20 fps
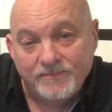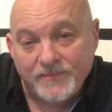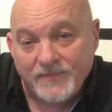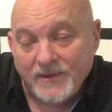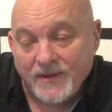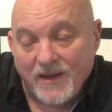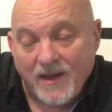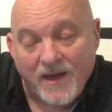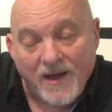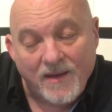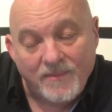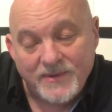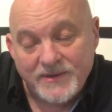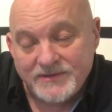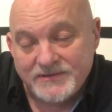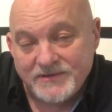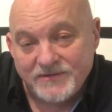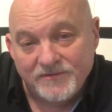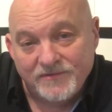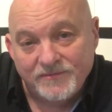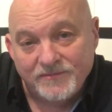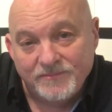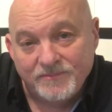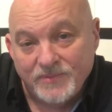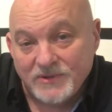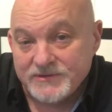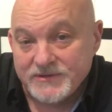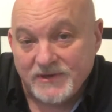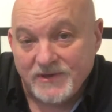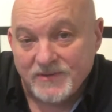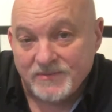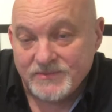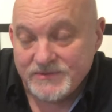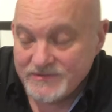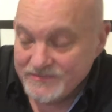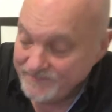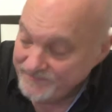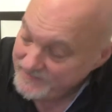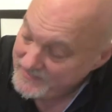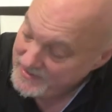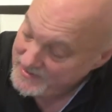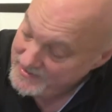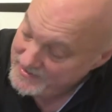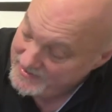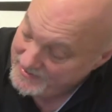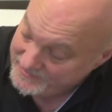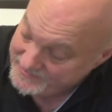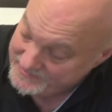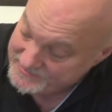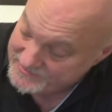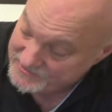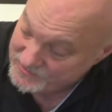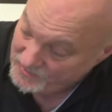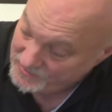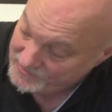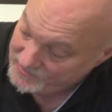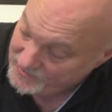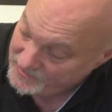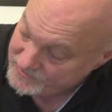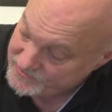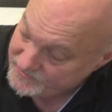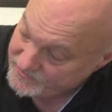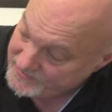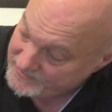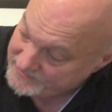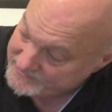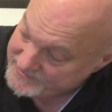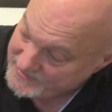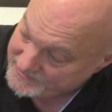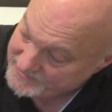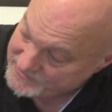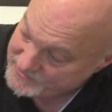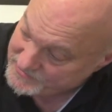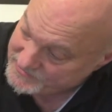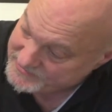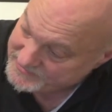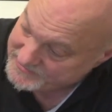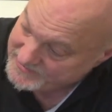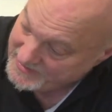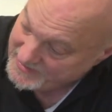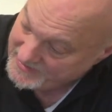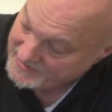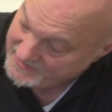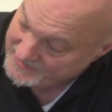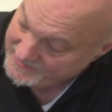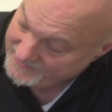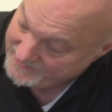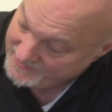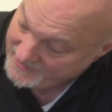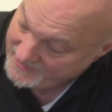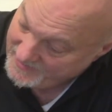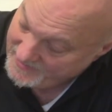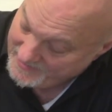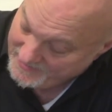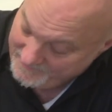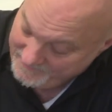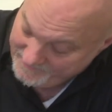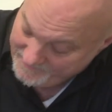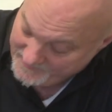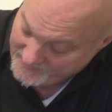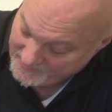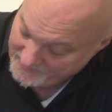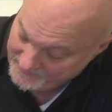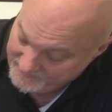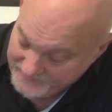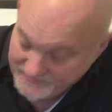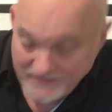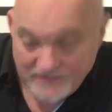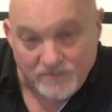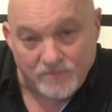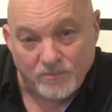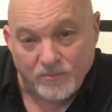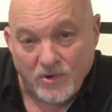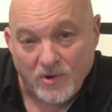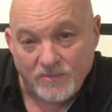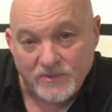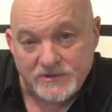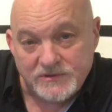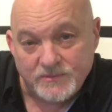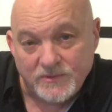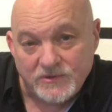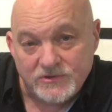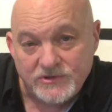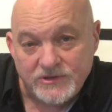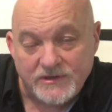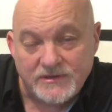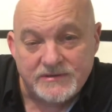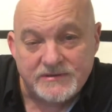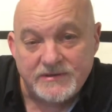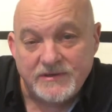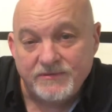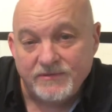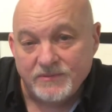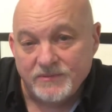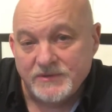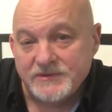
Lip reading: carpets of buttercups. And this is one of those fields. Now this was a day that didn't promise much, you can see from the